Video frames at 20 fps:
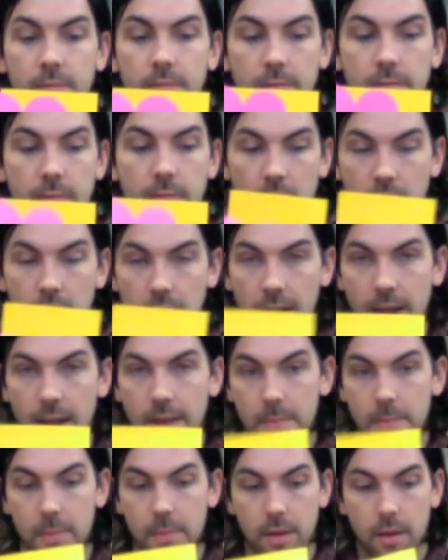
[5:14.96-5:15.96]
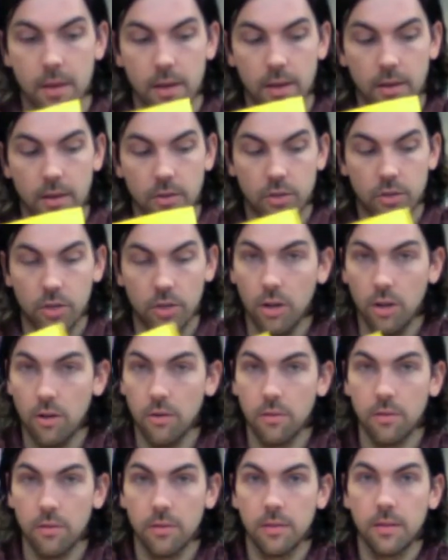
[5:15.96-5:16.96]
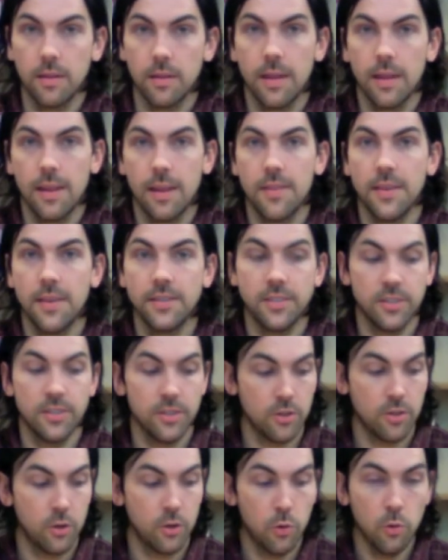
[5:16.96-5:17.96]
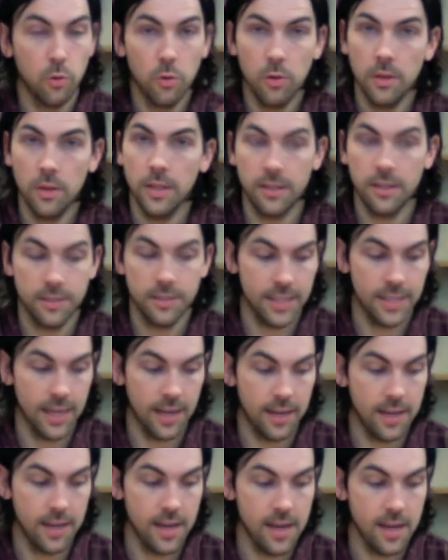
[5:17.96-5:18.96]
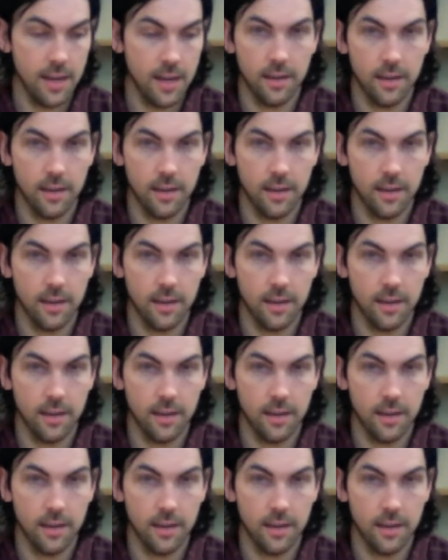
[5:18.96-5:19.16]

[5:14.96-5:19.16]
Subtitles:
All right? So this is a cool little technique.